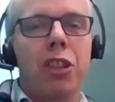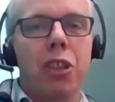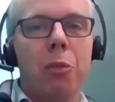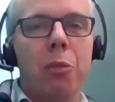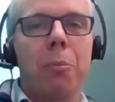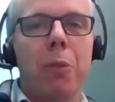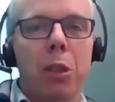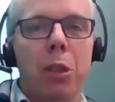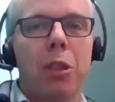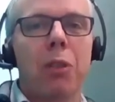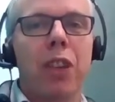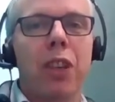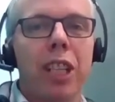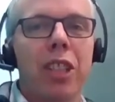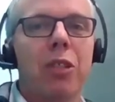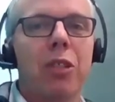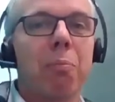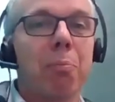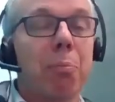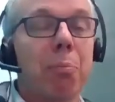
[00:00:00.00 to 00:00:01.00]
your
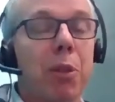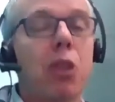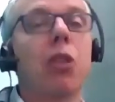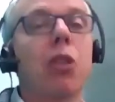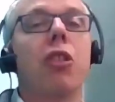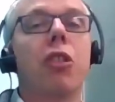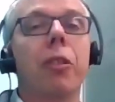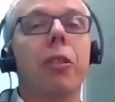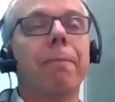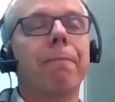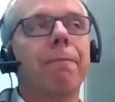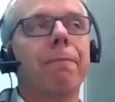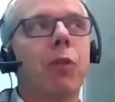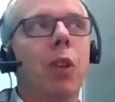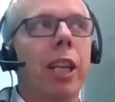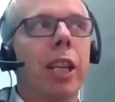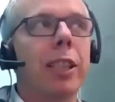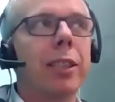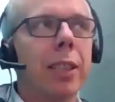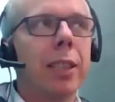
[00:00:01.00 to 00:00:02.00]
motivation pure,
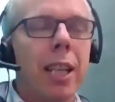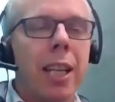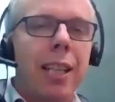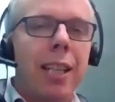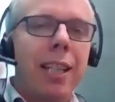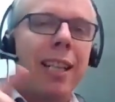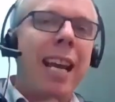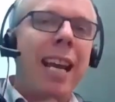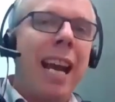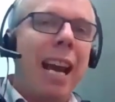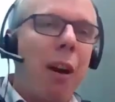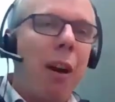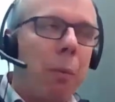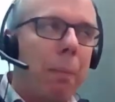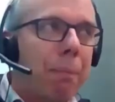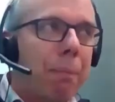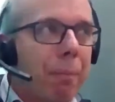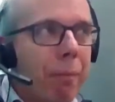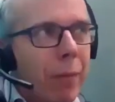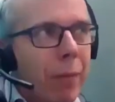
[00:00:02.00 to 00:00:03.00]
right? Now,
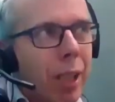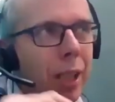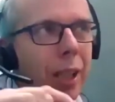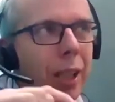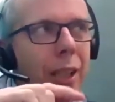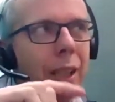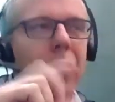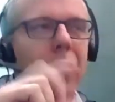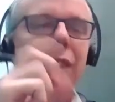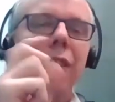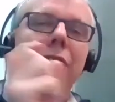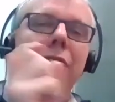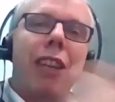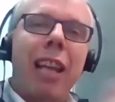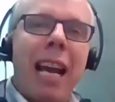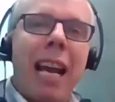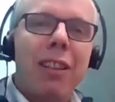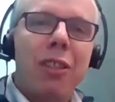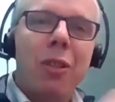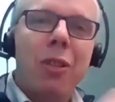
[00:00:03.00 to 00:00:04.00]

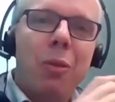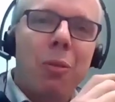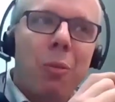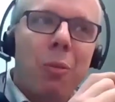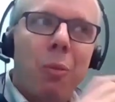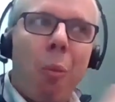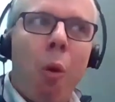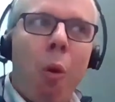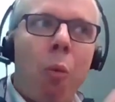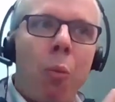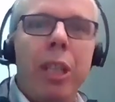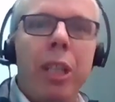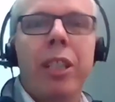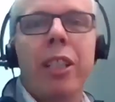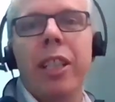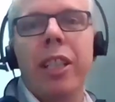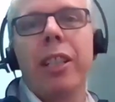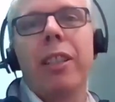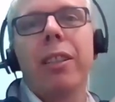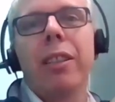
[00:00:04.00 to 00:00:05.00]
that's what we
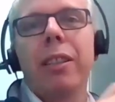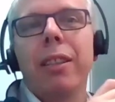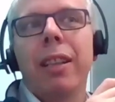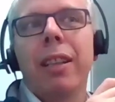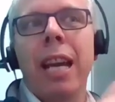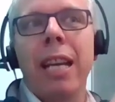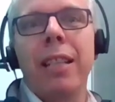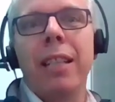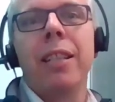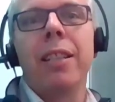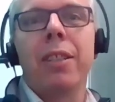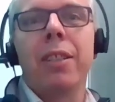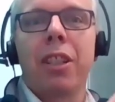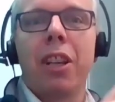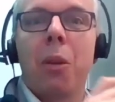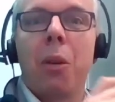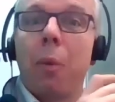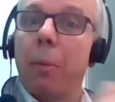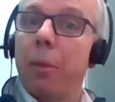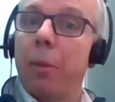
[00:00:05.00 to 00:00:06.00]
did 8 years
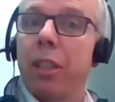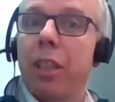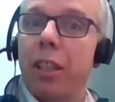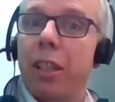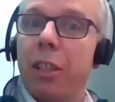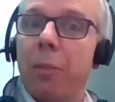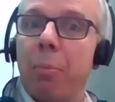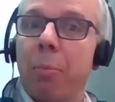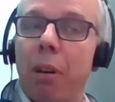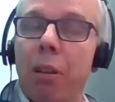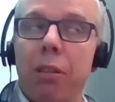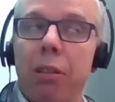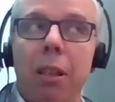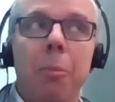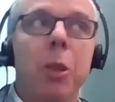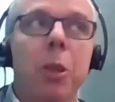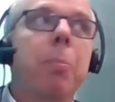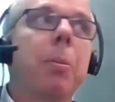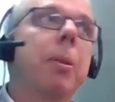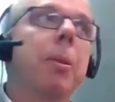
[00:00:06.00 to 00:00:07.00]
ago when we set this program
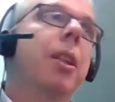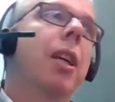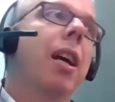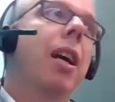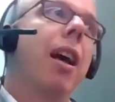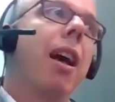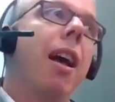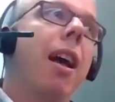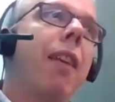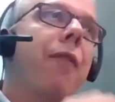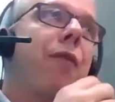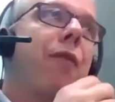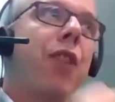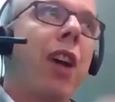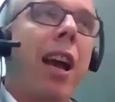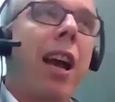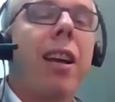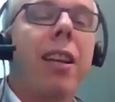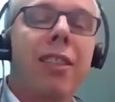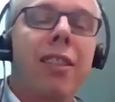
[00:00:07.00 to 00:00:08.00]
up.
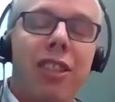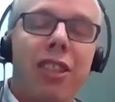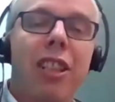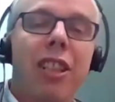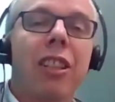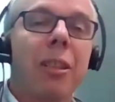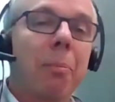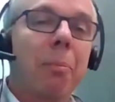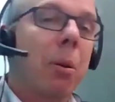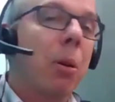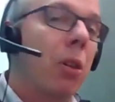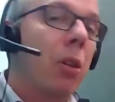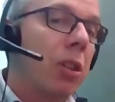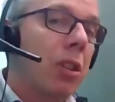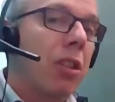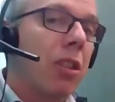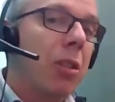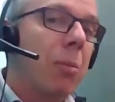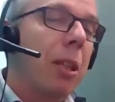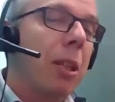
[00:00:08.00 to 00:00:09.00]
That is still
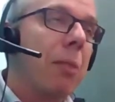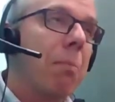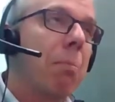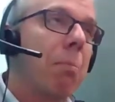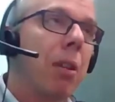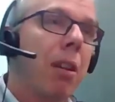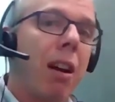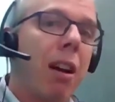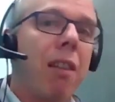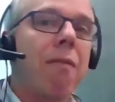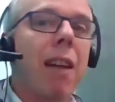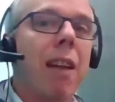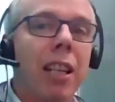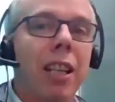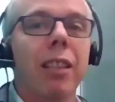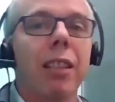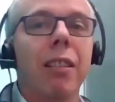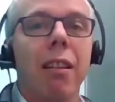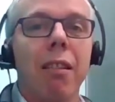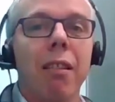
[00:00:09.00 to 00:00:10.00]
important to me, but I
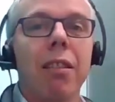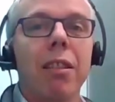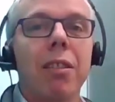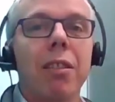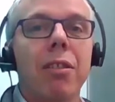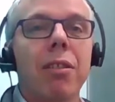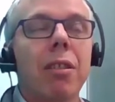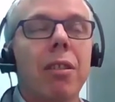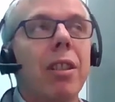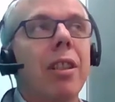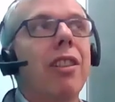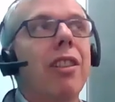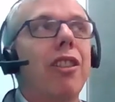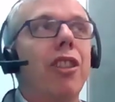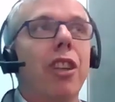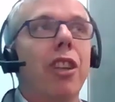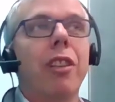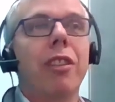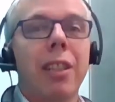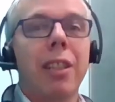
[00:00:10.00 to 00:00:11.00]
recognize
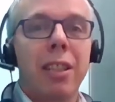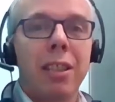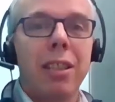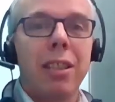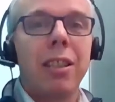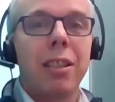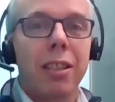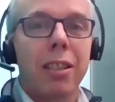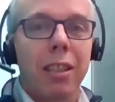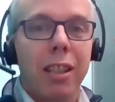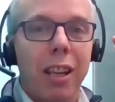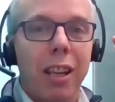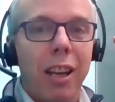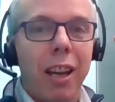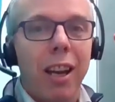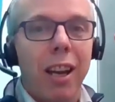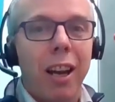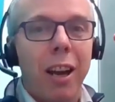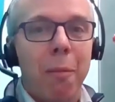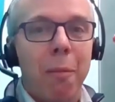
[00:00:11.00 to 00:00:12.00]
that this is
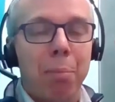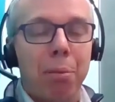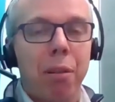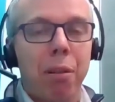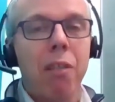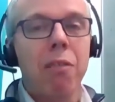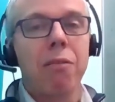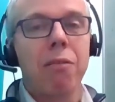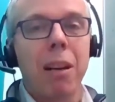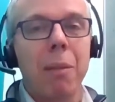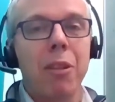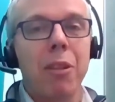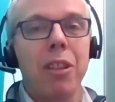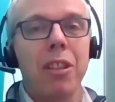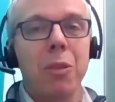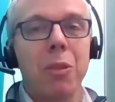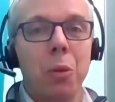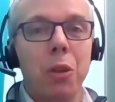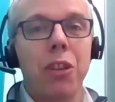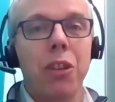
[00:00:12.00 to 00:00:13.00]
a program that
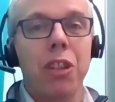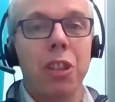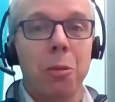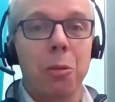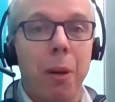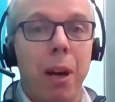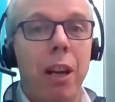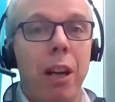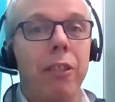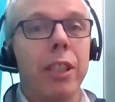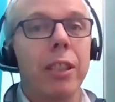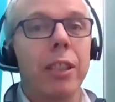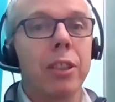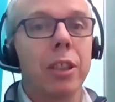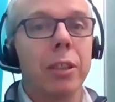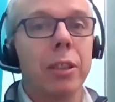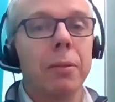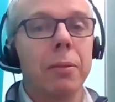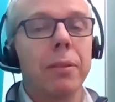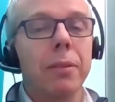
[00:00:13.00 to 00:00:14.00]
is worth aspiring
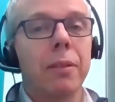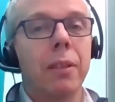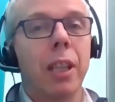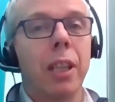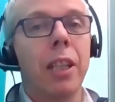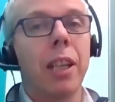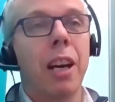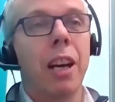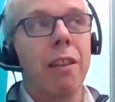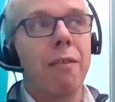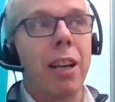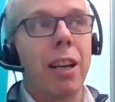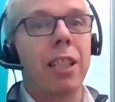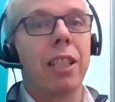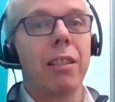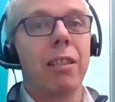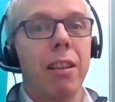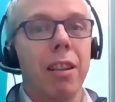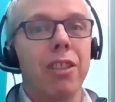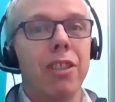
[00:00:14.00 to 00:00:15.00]
to, right? I
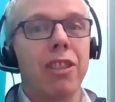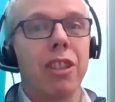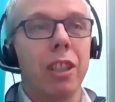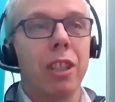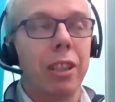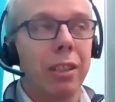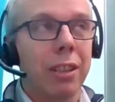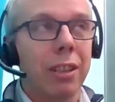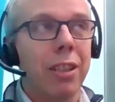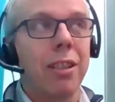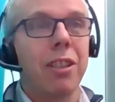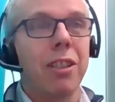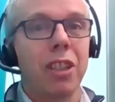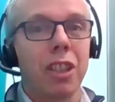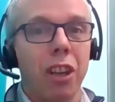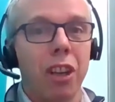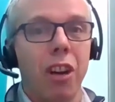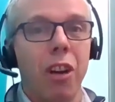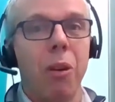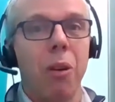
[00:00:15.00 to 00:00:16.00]
recognize that this is a
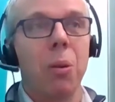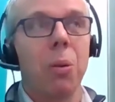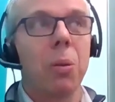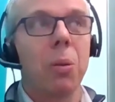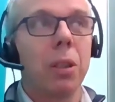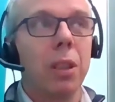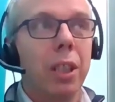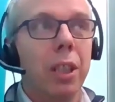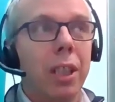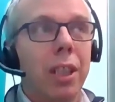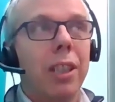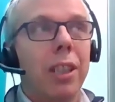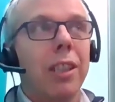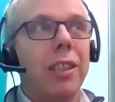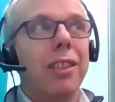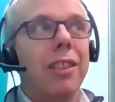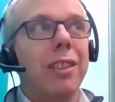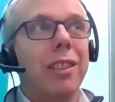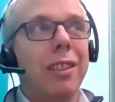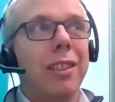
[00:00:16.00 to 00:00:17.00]
goal
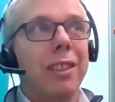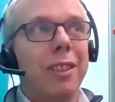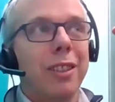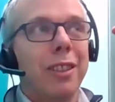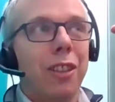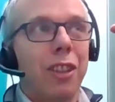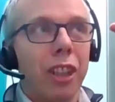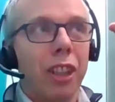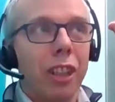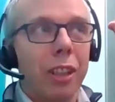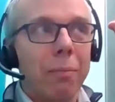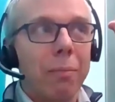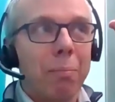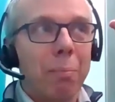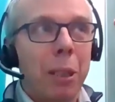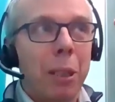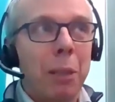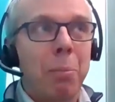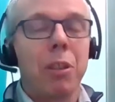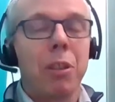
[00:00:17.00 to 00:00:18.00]
that
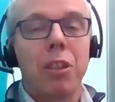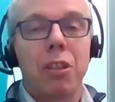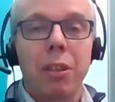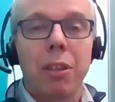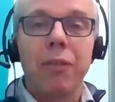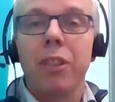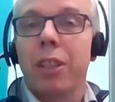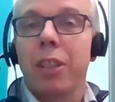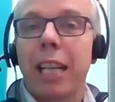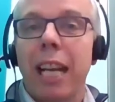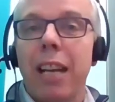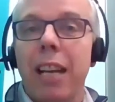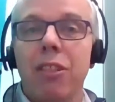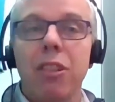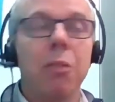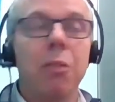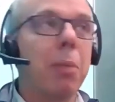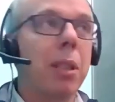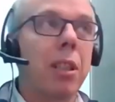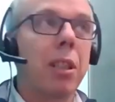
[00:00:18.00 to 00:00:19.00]
people are driven to get
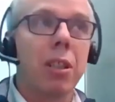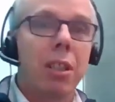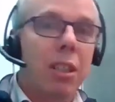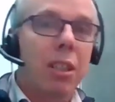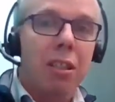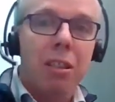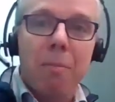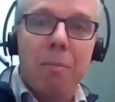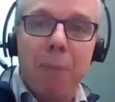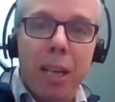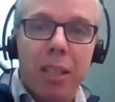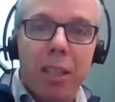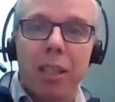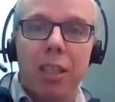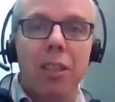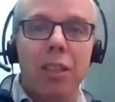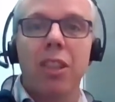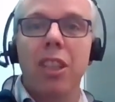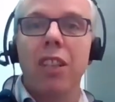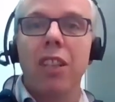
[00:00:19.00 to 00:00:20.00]
to because it's an amazing
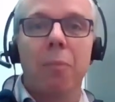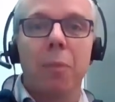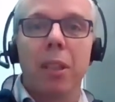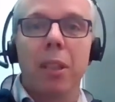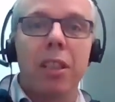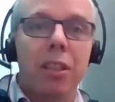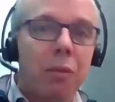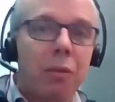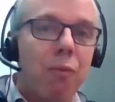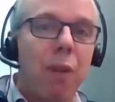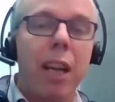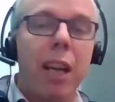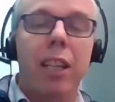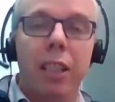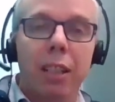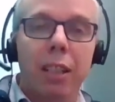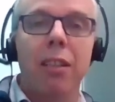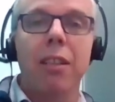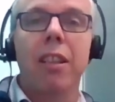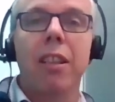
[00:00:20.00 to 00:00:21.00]
achievement. It's
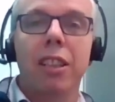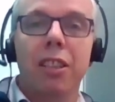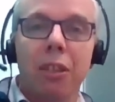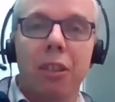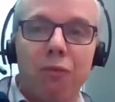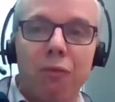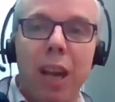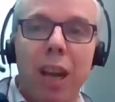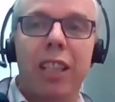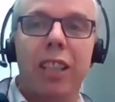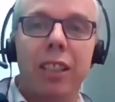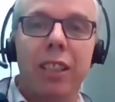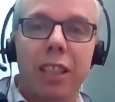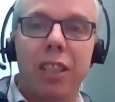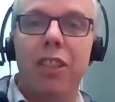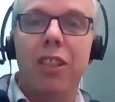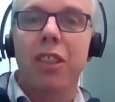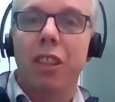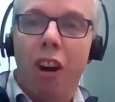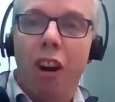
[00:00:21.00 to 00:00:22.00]
a
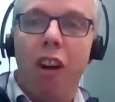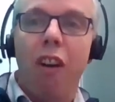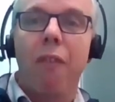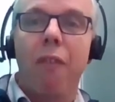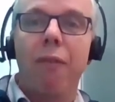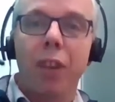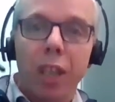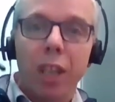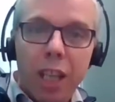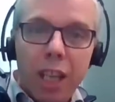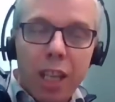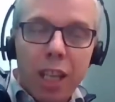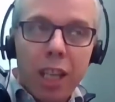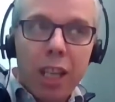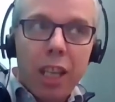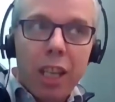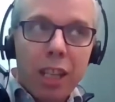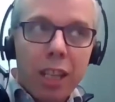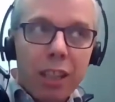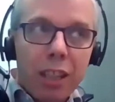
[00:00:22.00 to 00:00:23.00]
recognition of
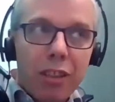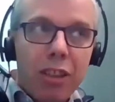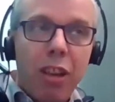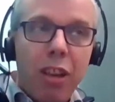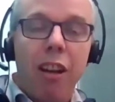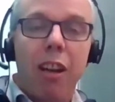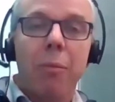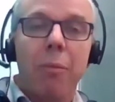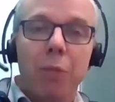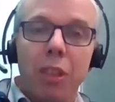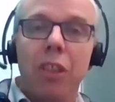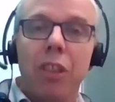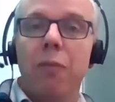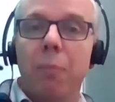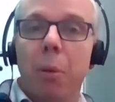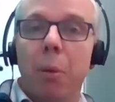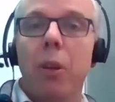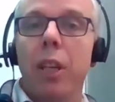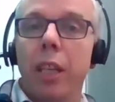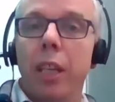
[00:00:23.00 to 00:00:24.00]
time that you've
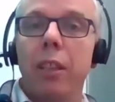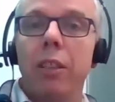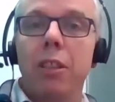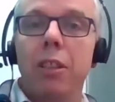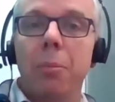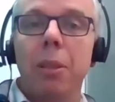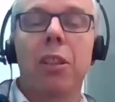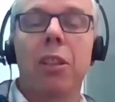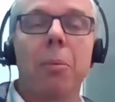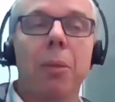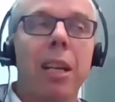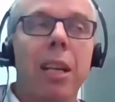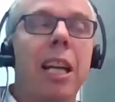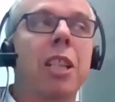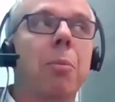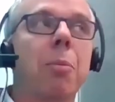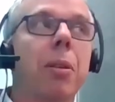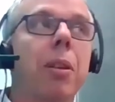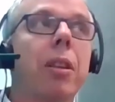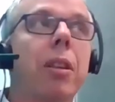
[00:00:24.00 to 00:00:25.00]
put in to become an
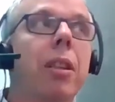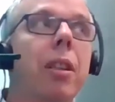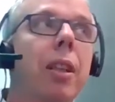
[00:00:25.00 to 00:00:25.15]
expert.